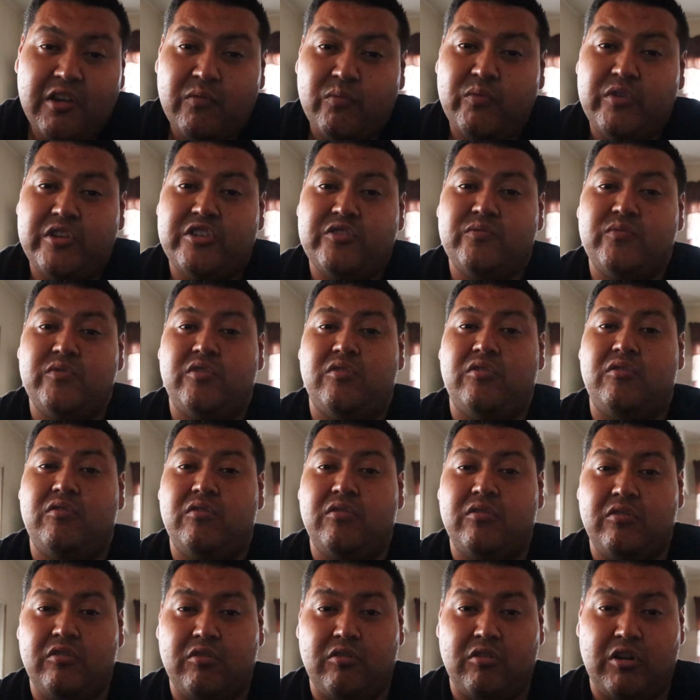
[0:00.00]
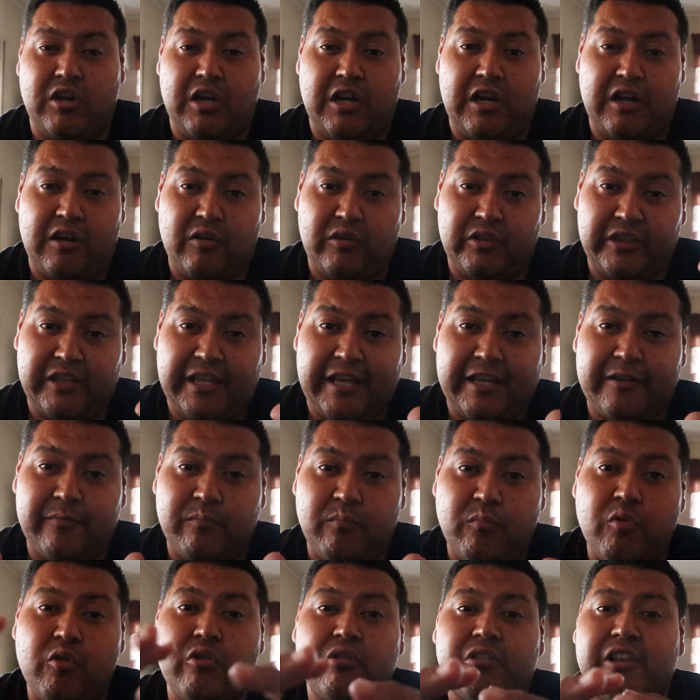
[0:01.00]
which will let
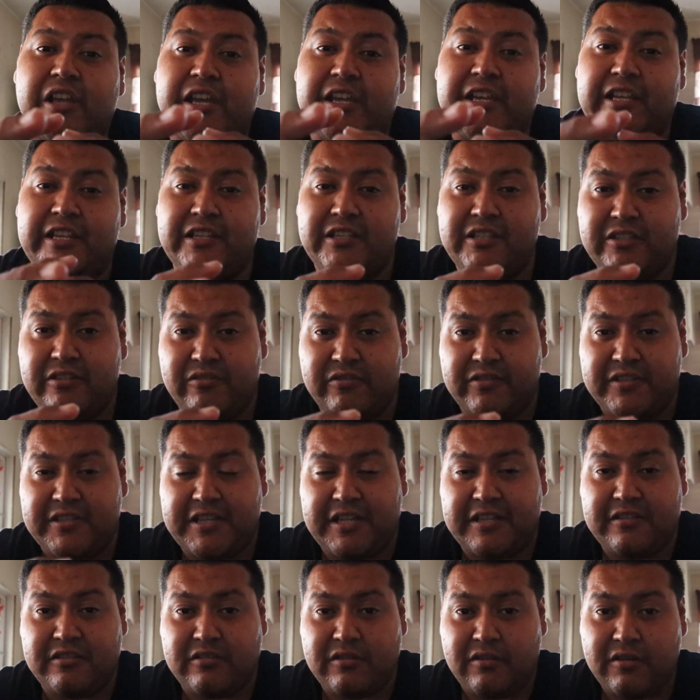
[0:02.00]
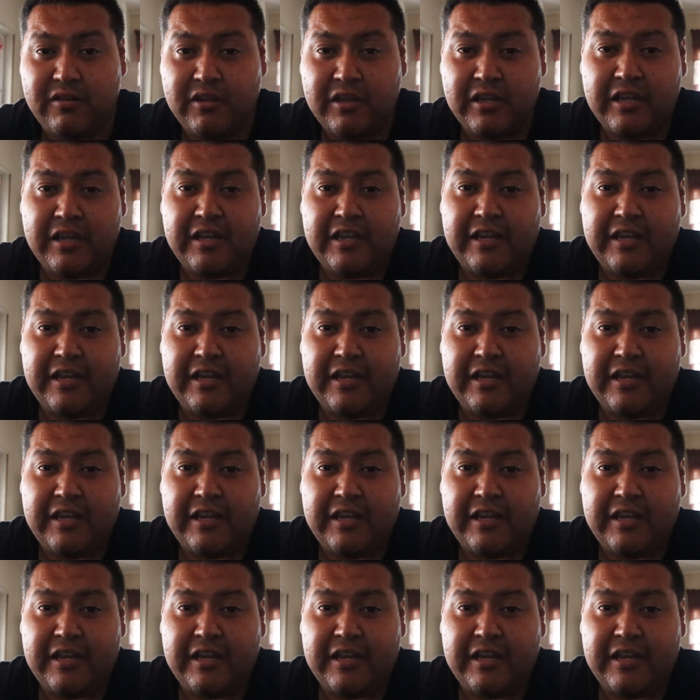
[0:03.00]
more light into your sensor,